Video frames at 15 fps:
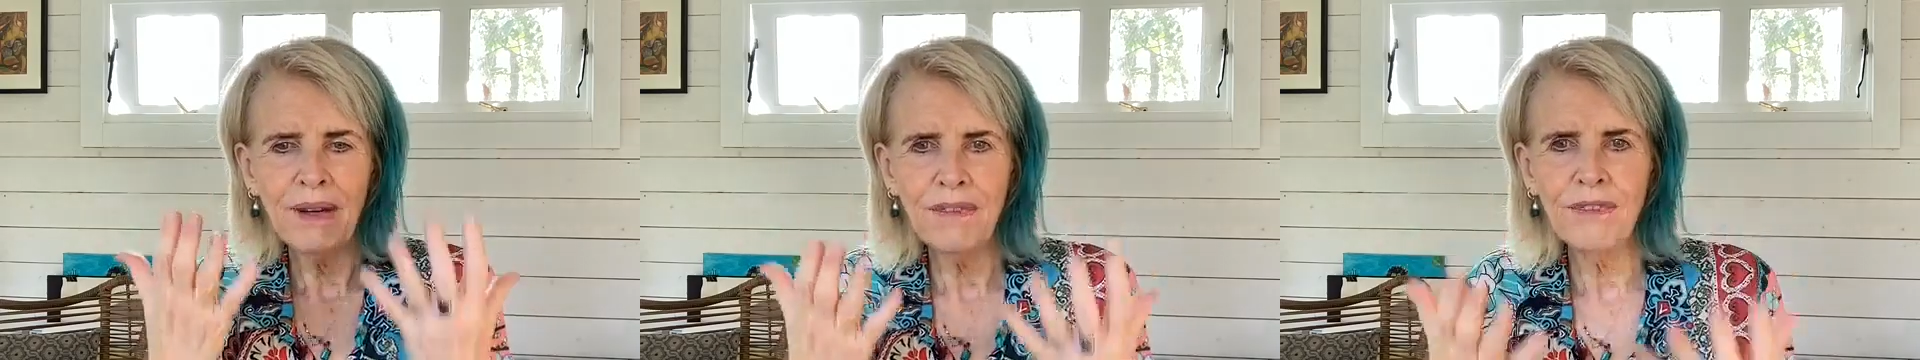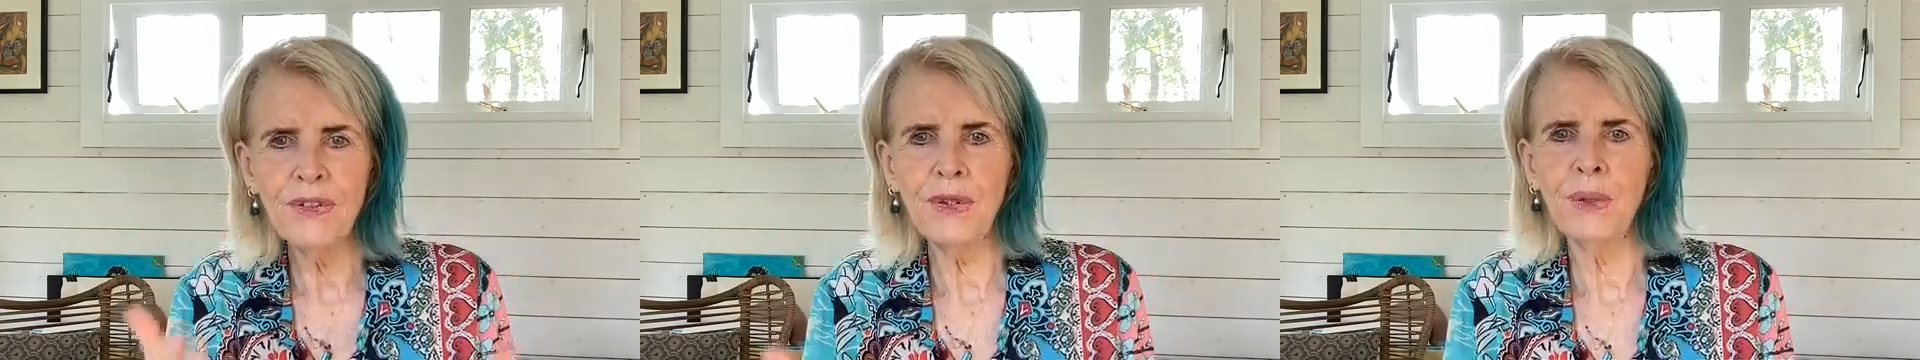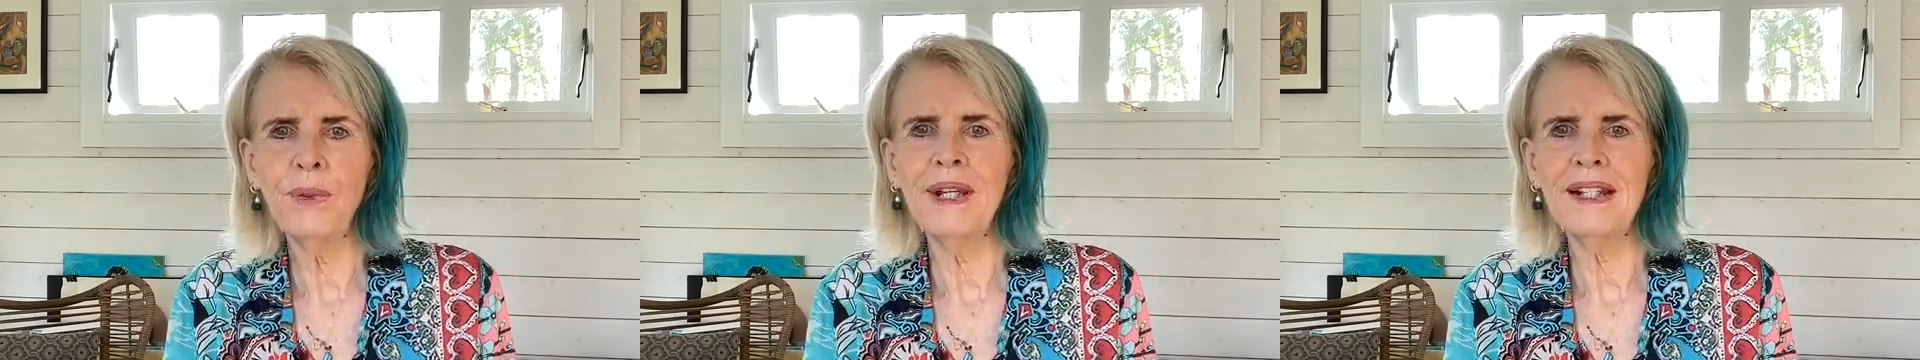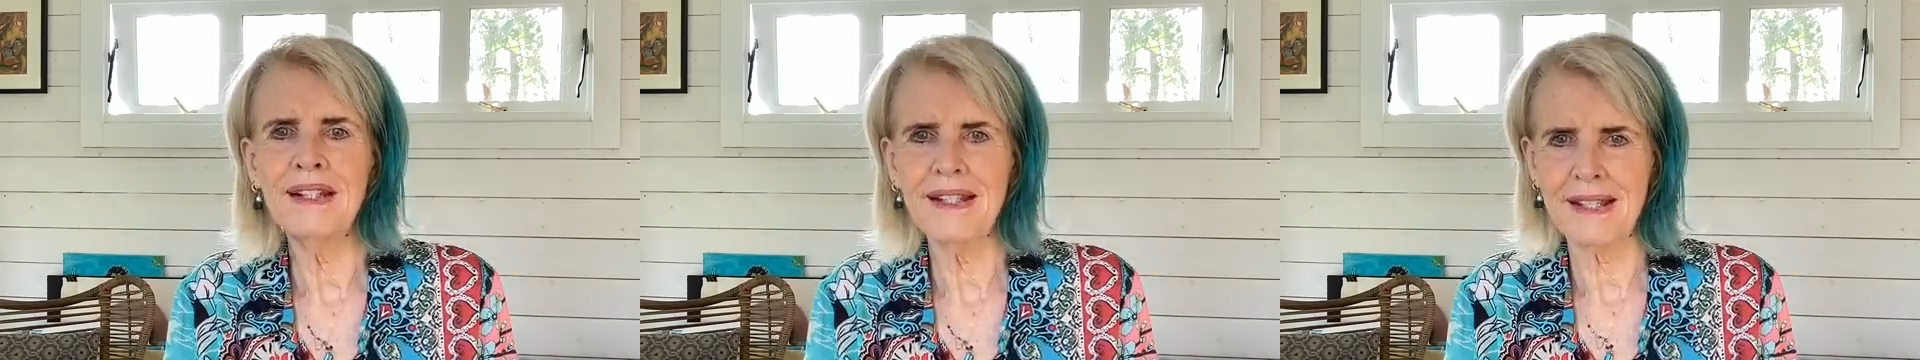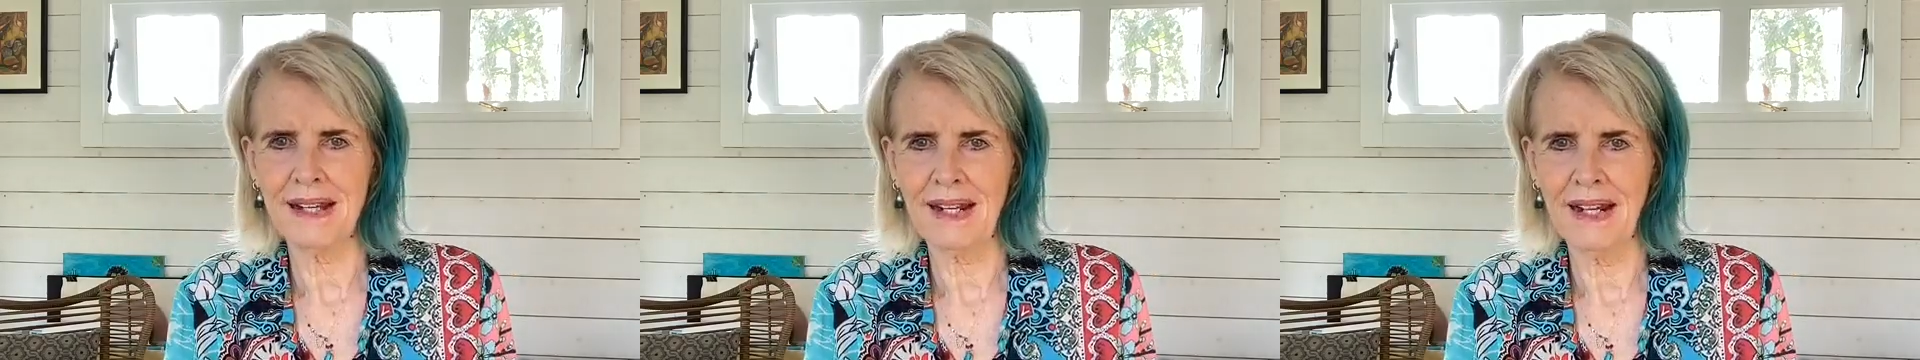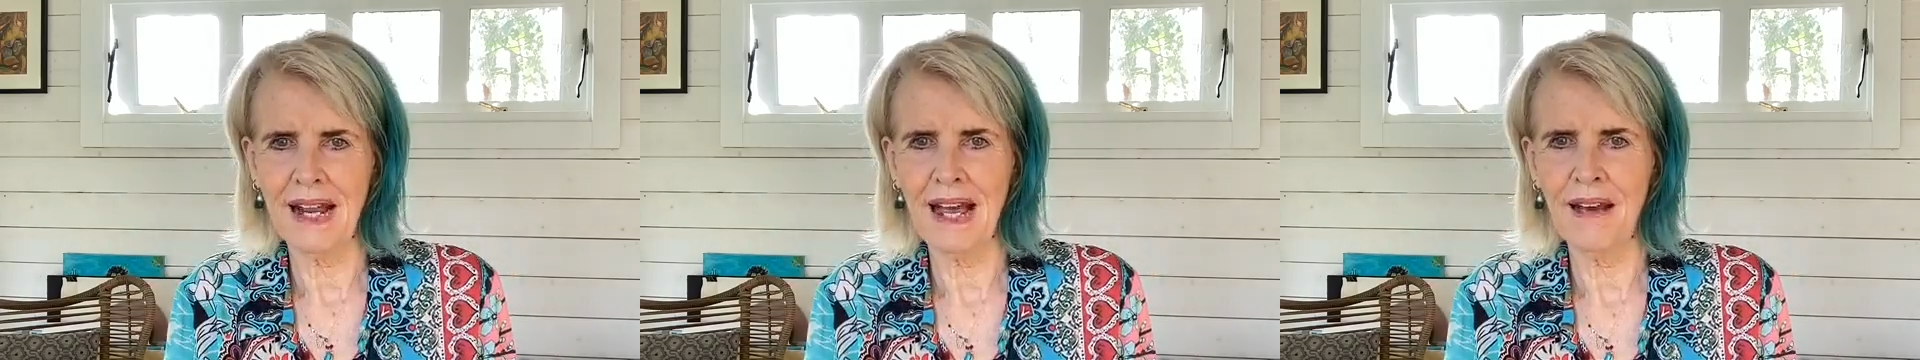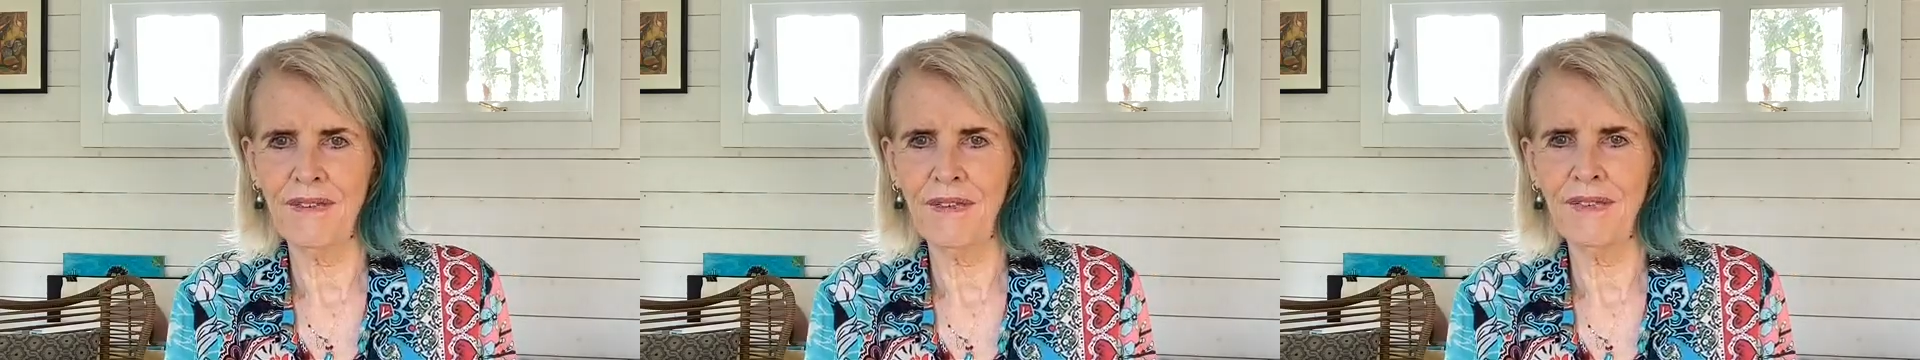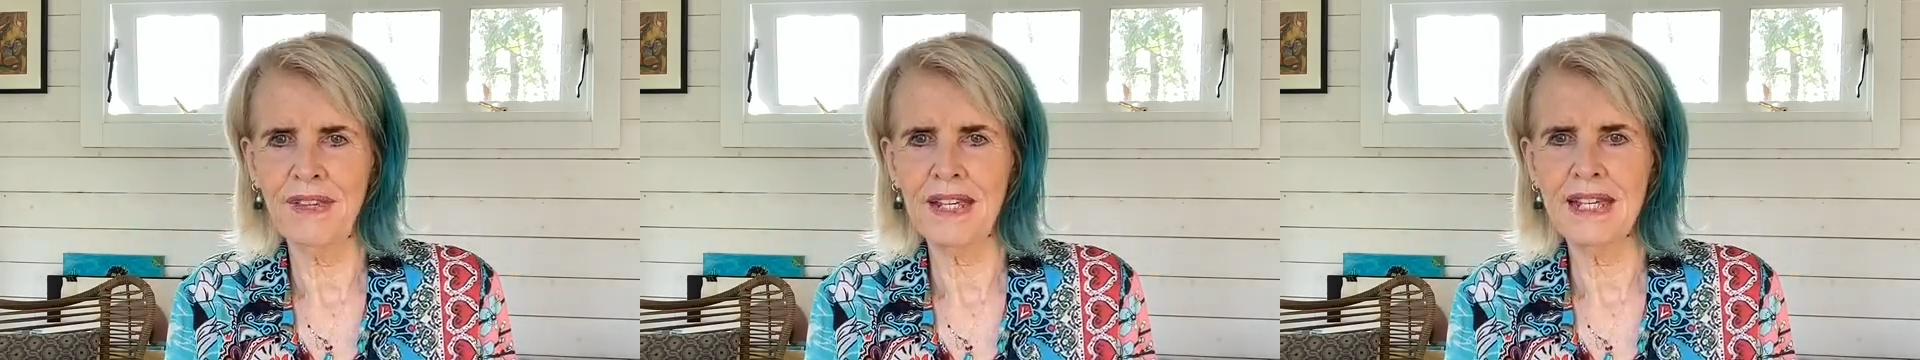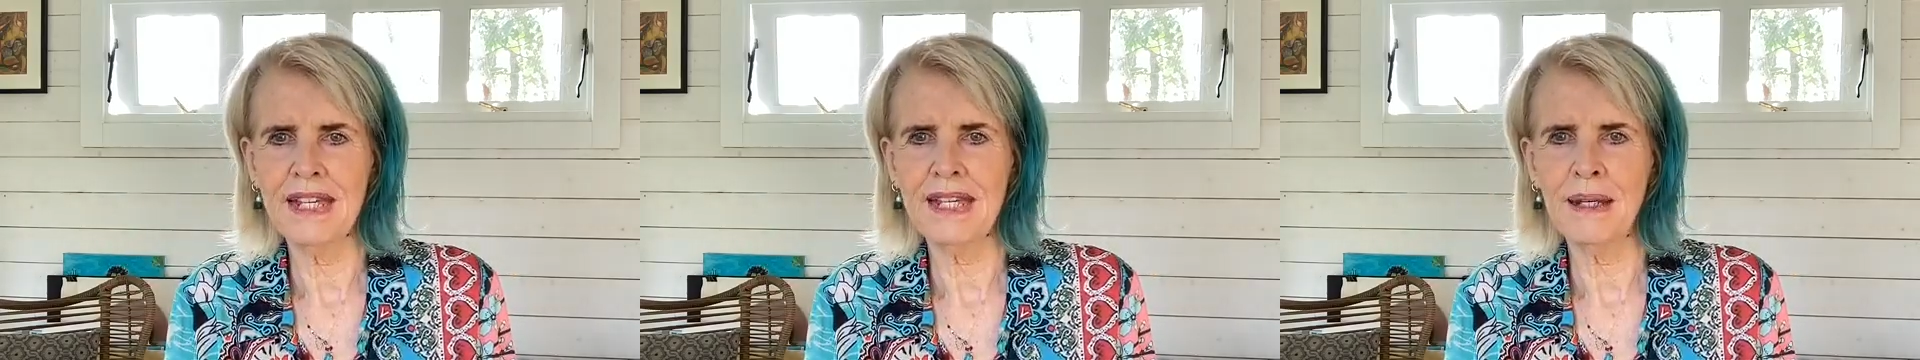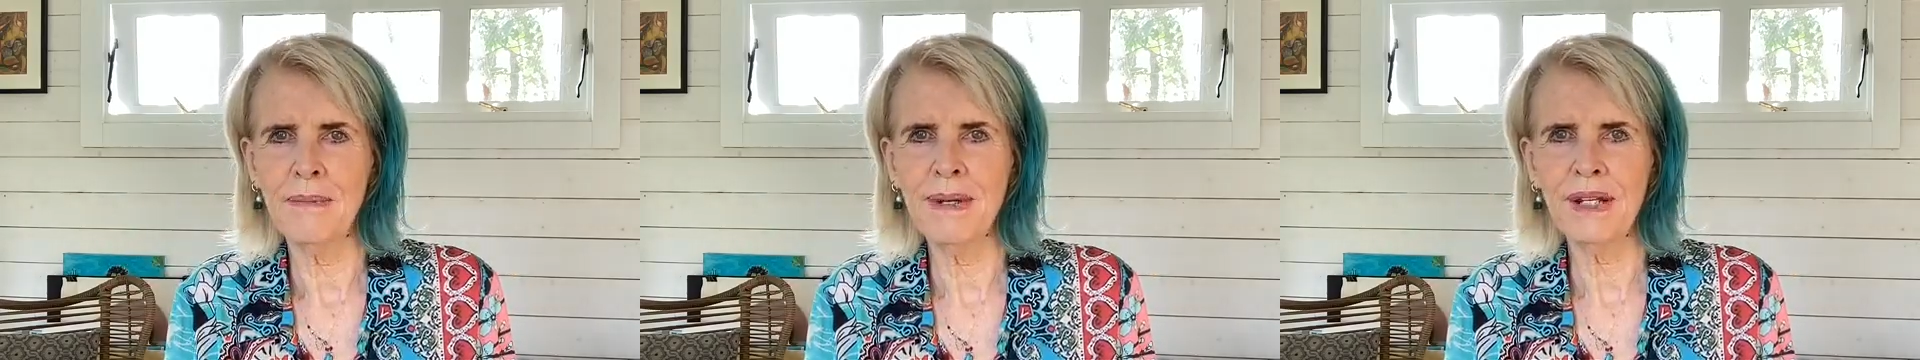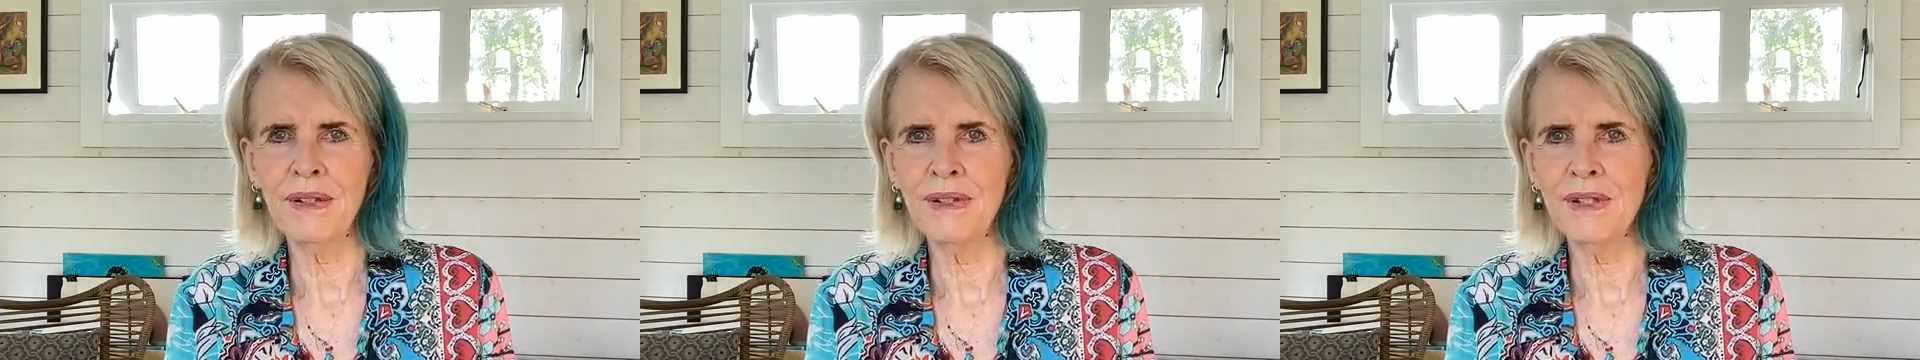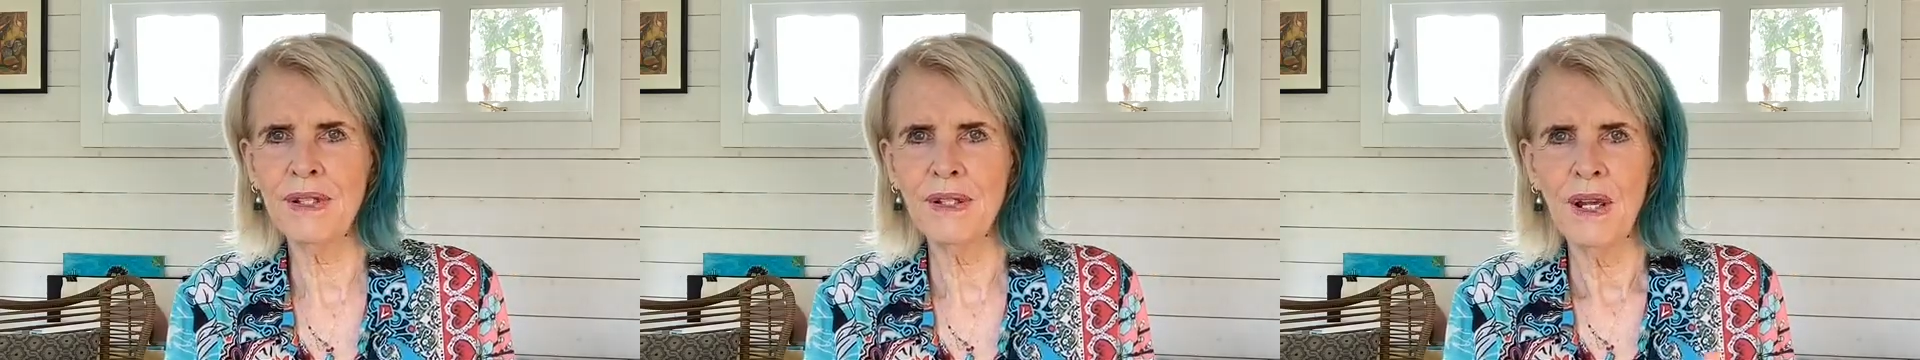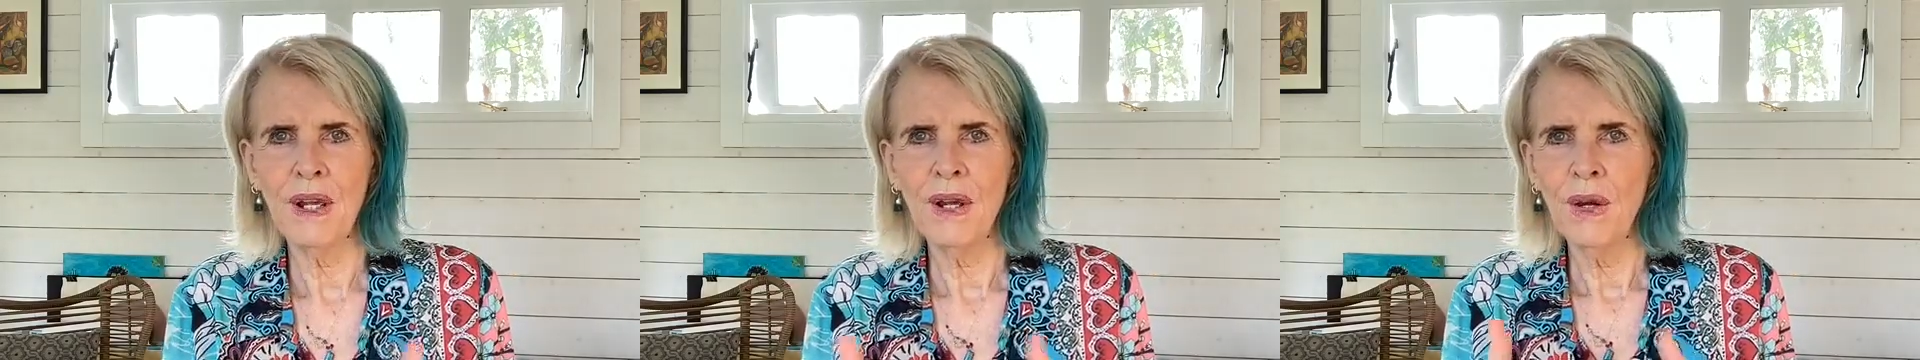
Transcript: viewing the second half of the year, because